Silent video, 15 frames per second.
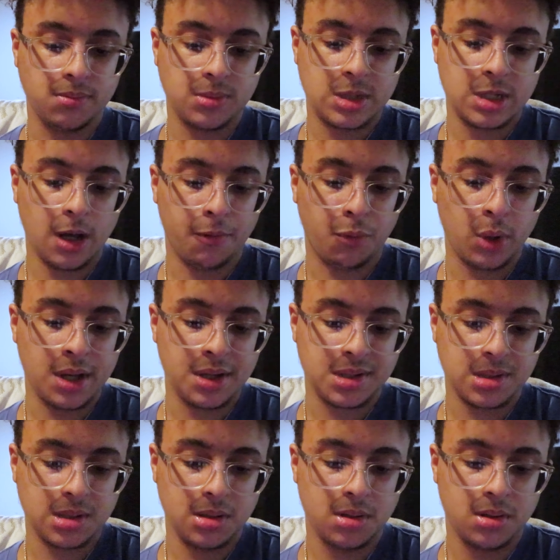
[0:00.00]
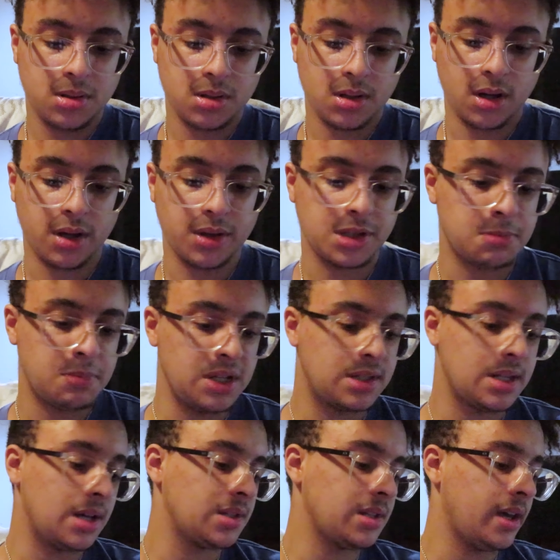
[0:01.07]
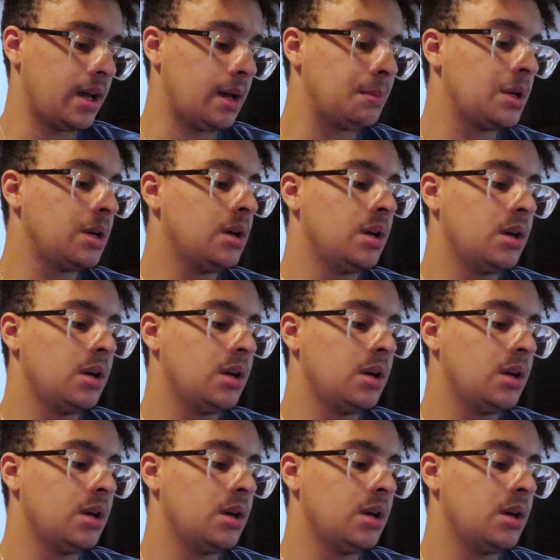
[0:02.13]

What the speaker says: Southwest, the Speed Test app.